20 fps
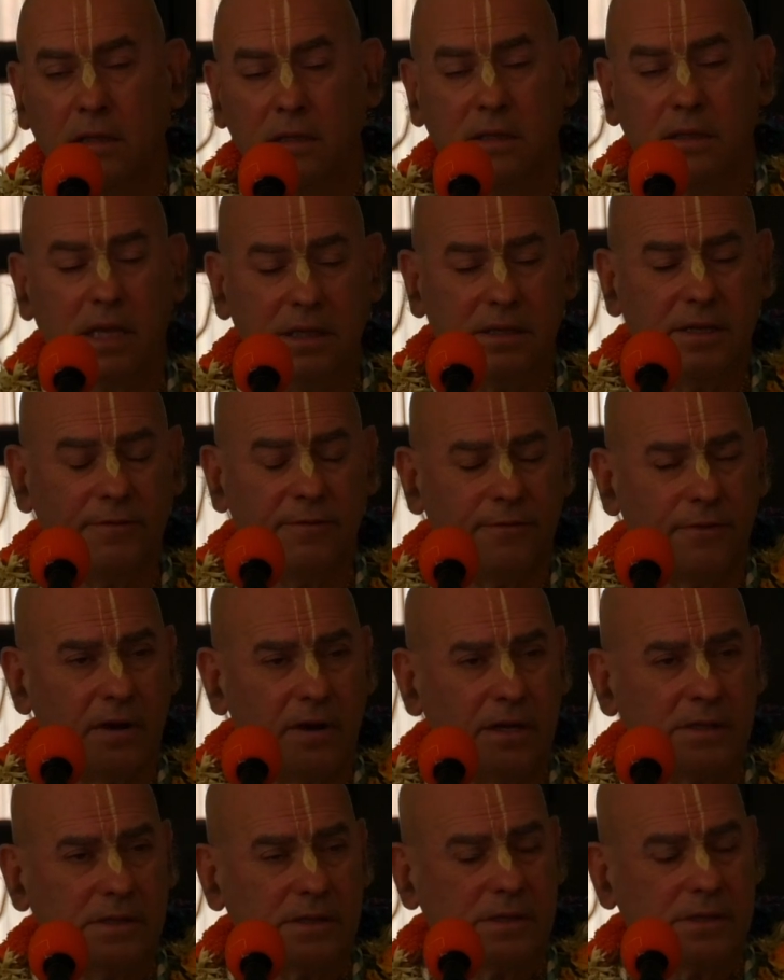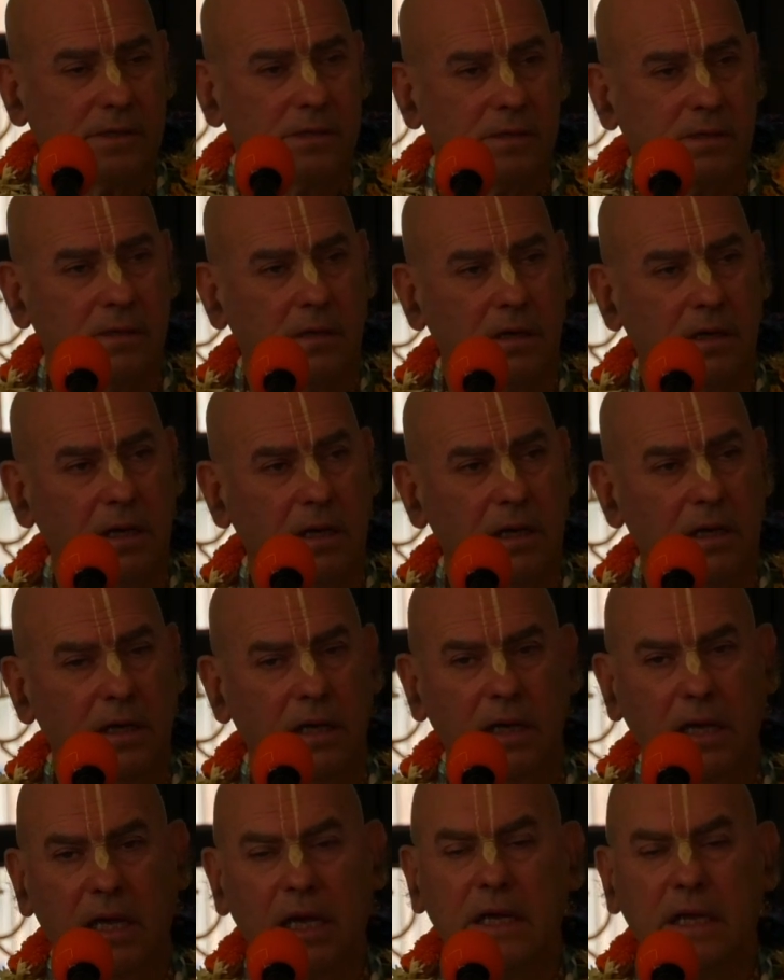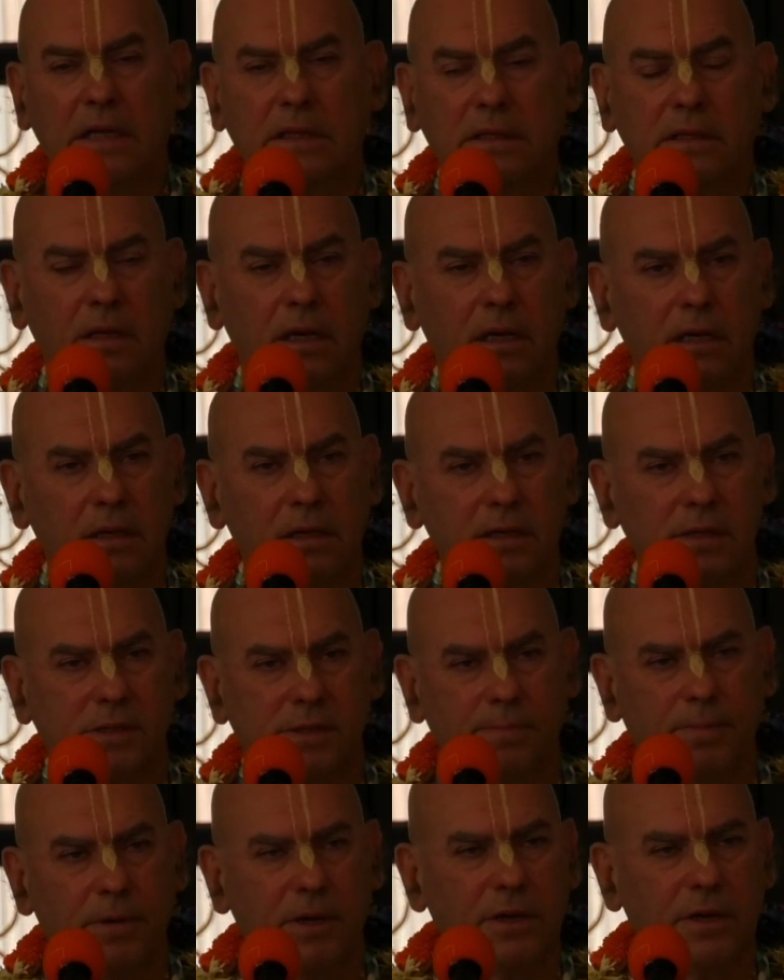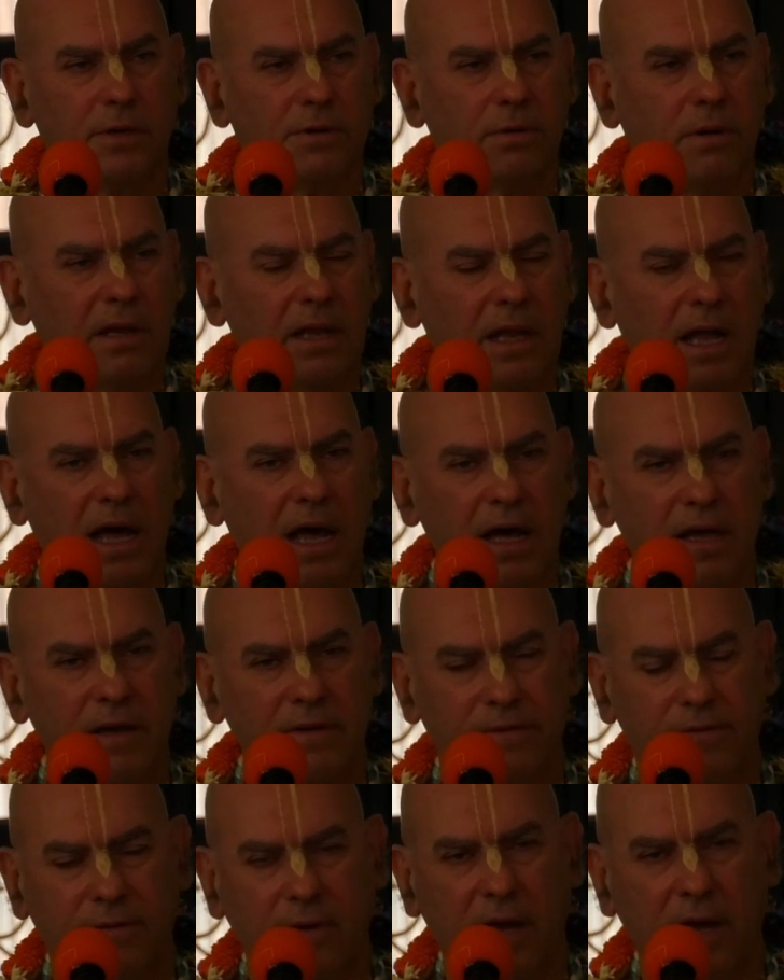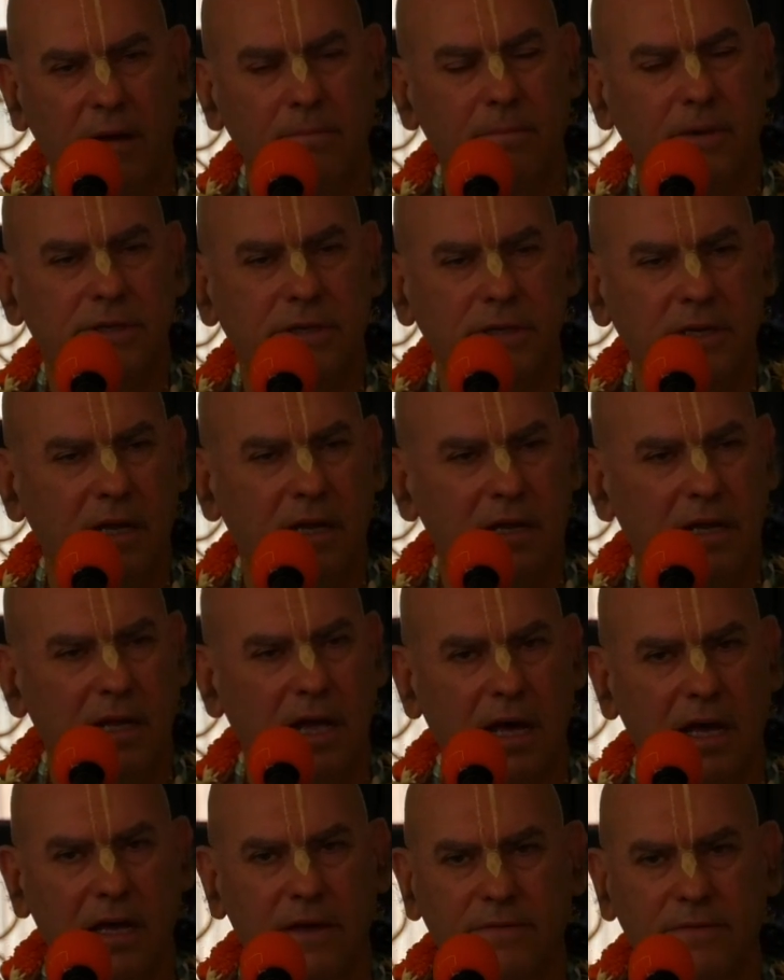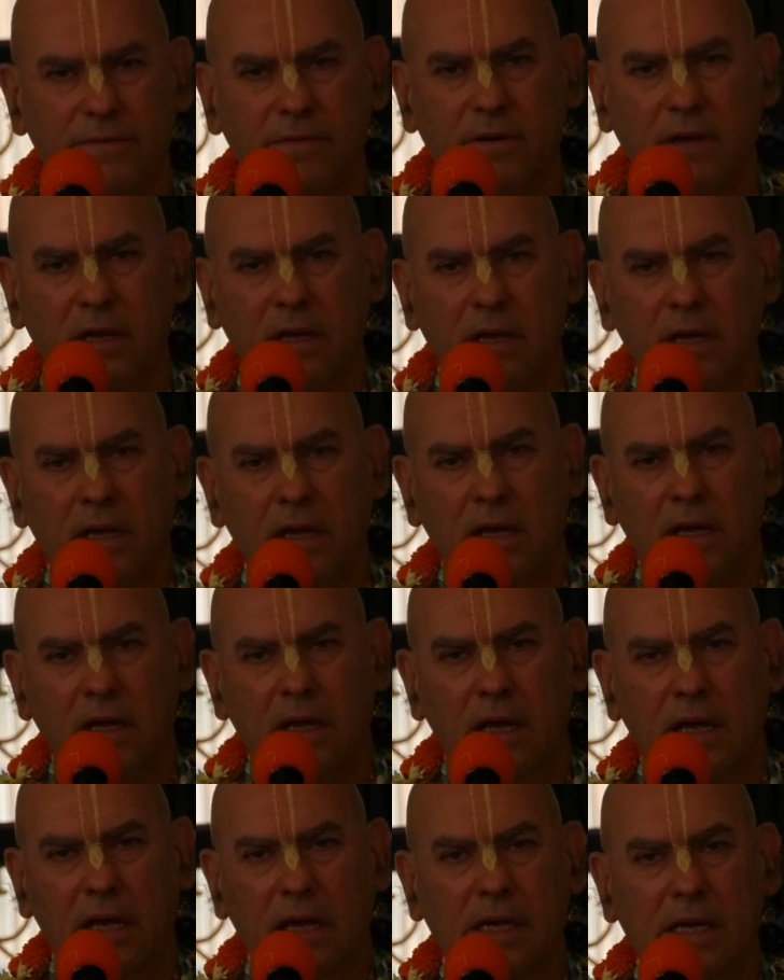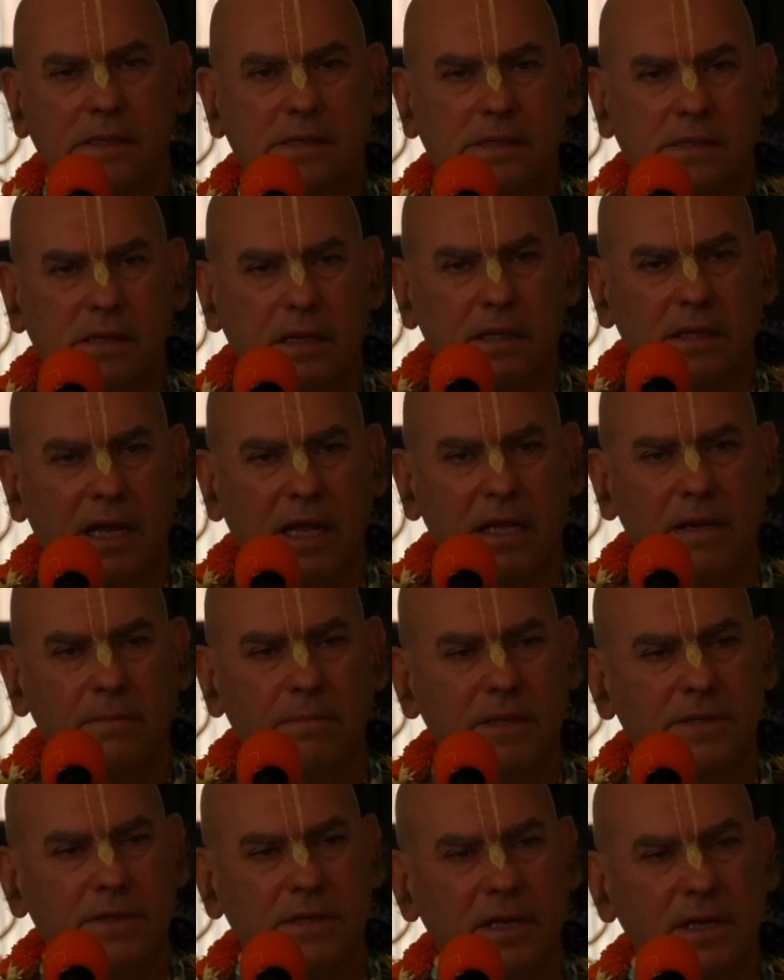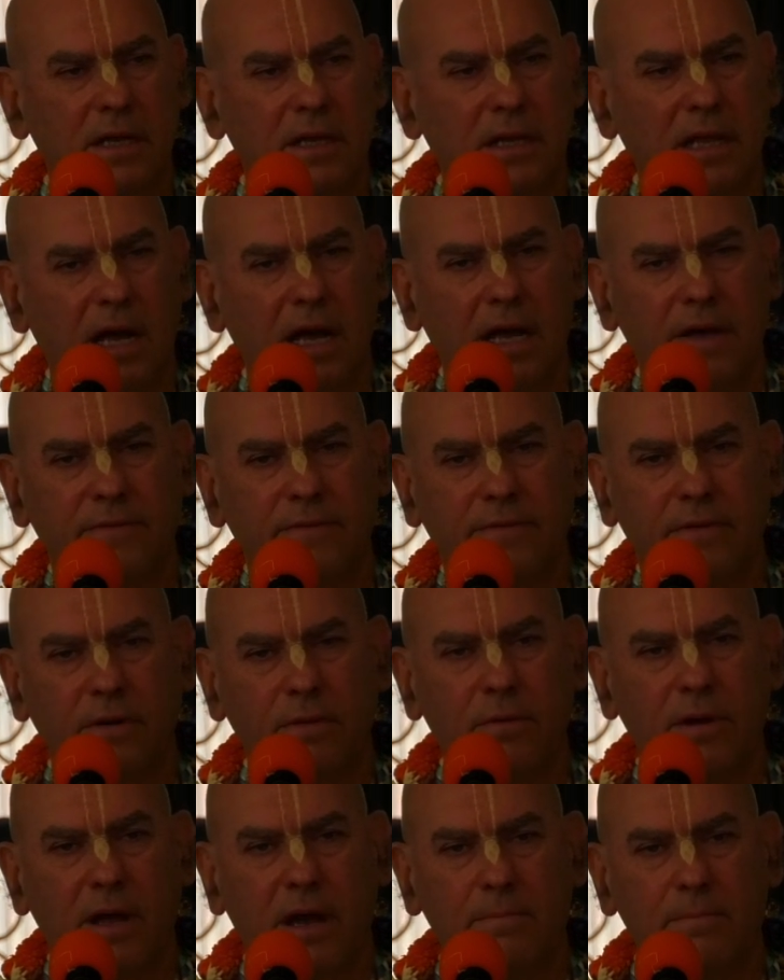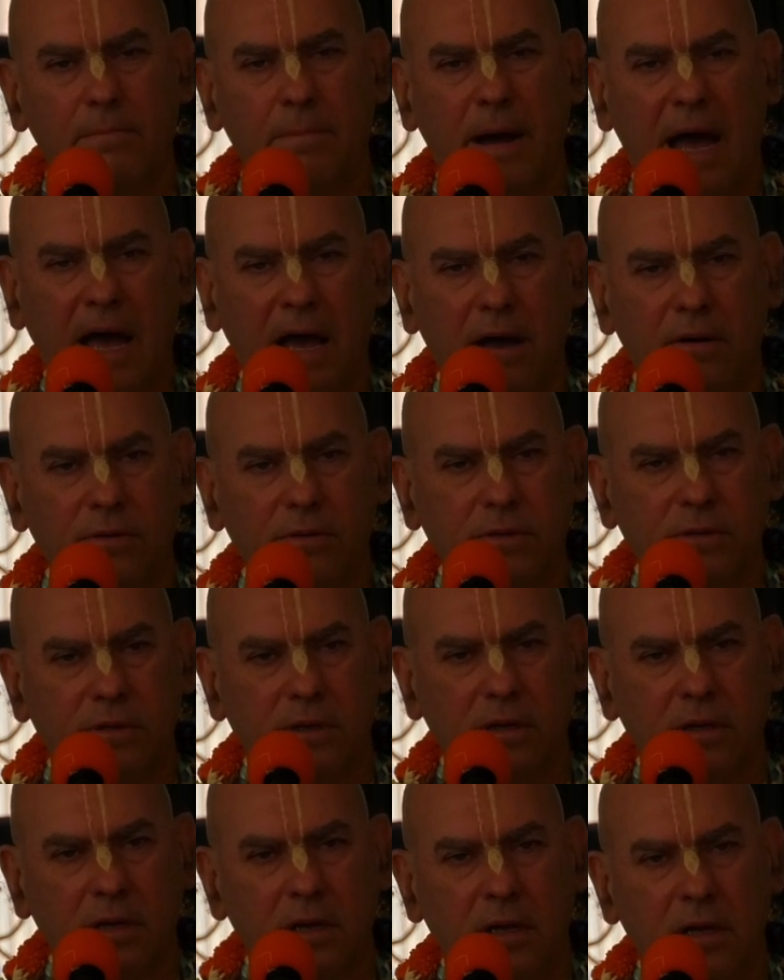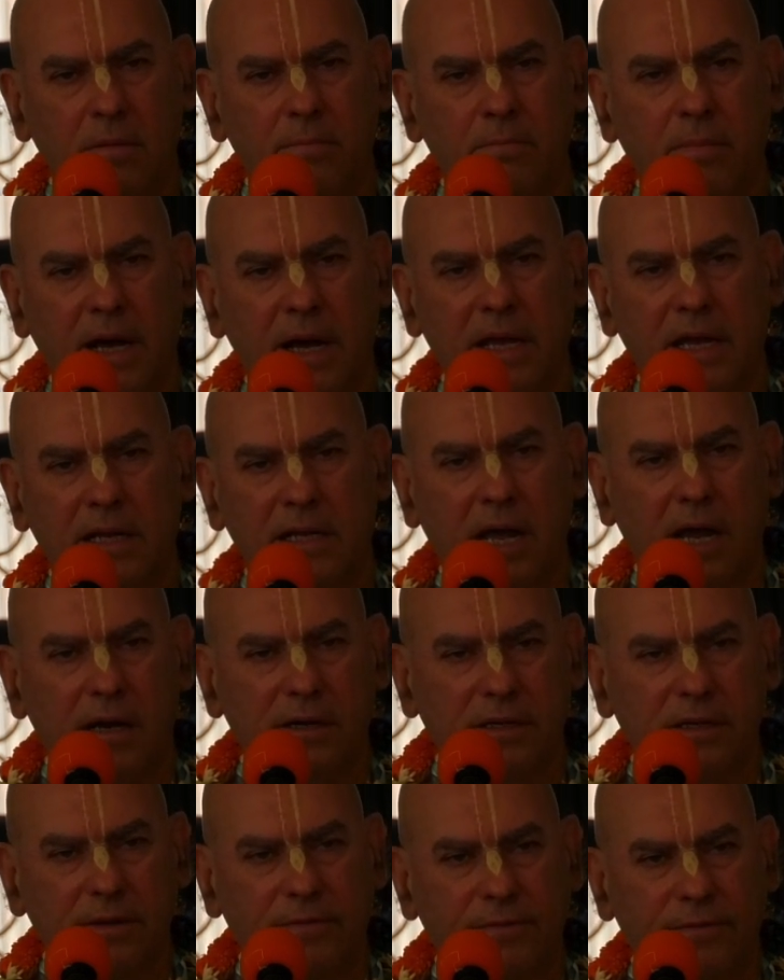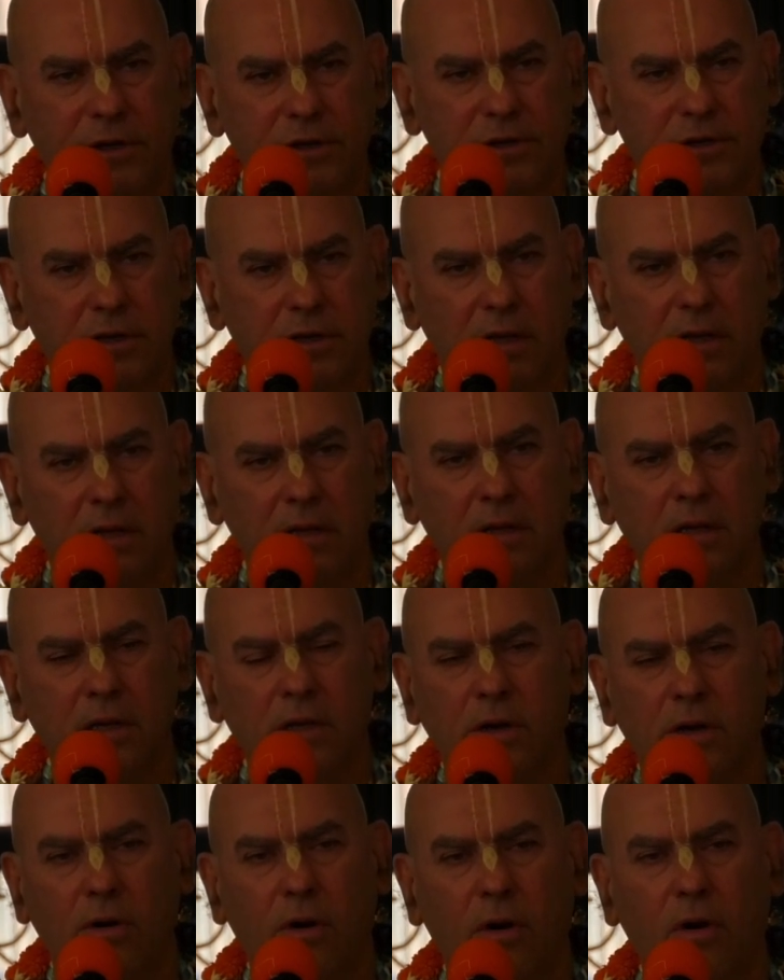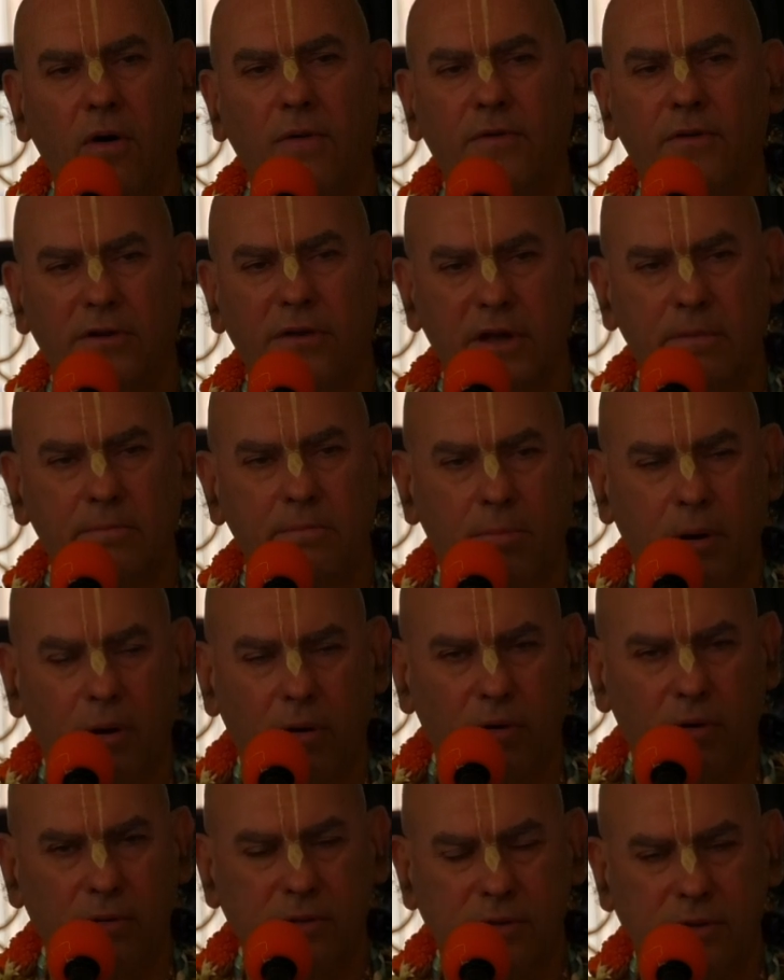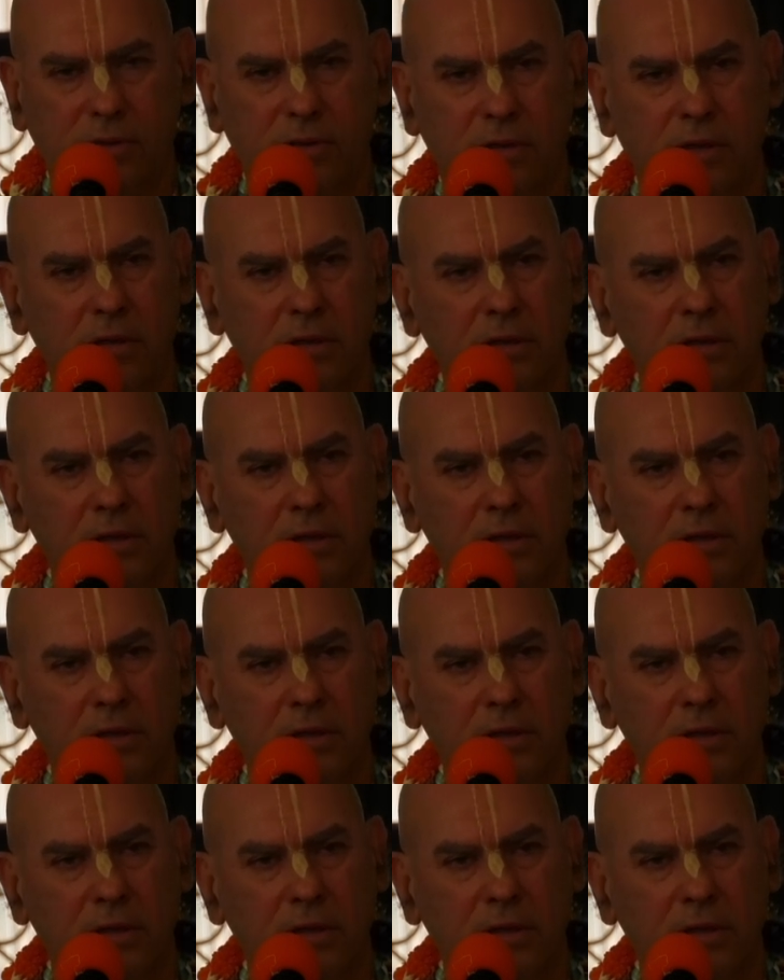The difference in spiritual life and material life is that in material life we are bound by an artificial, overimposed